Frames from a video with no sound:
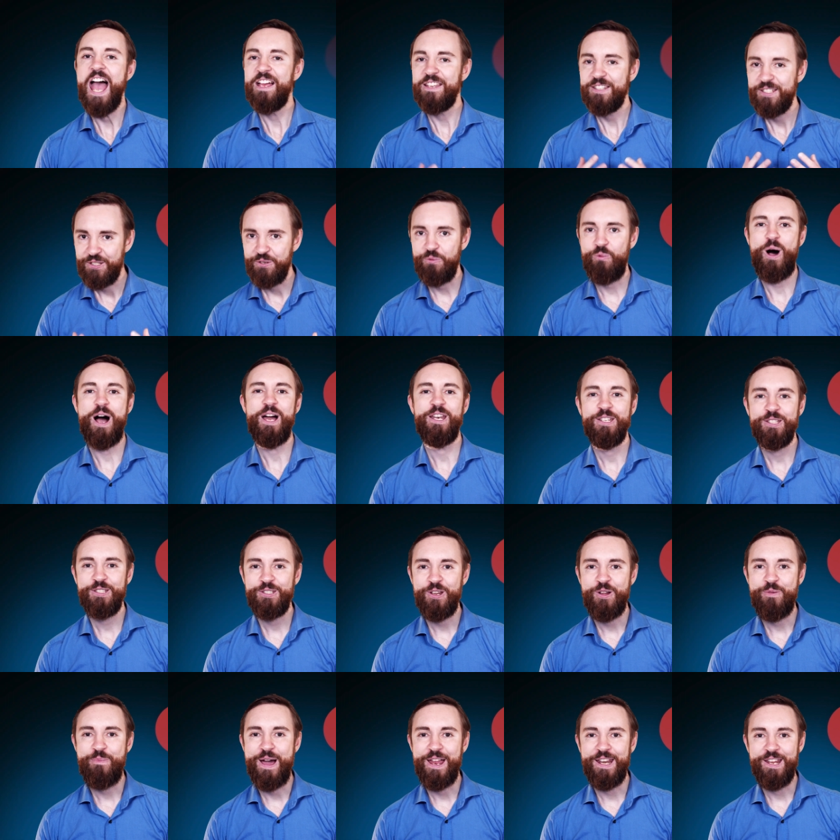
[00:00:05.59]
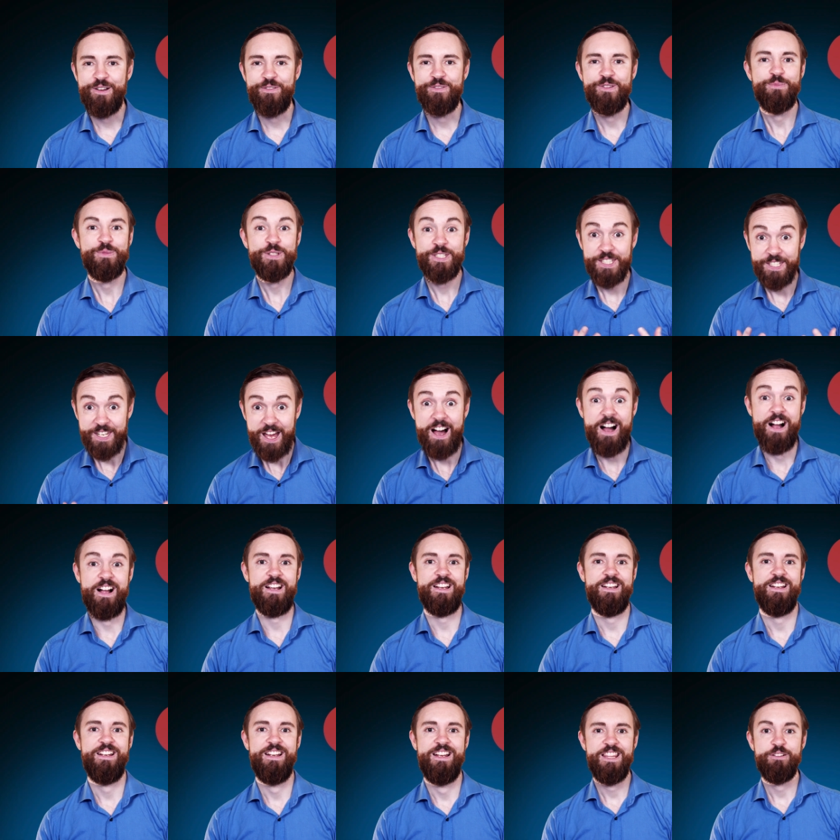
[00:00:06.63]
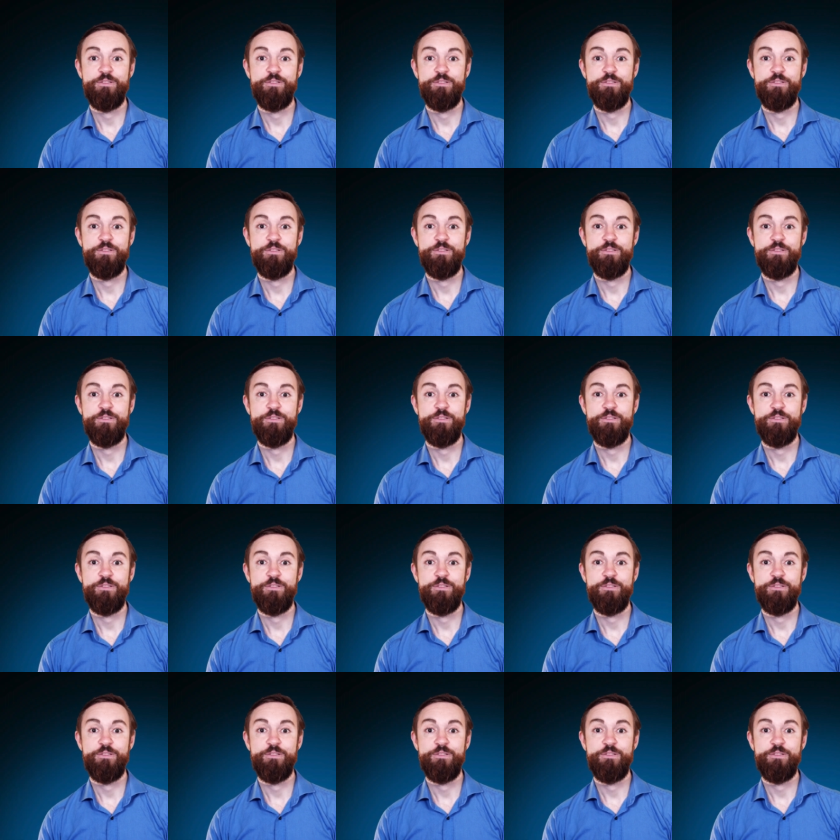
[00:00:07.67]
So why do so many of them suck?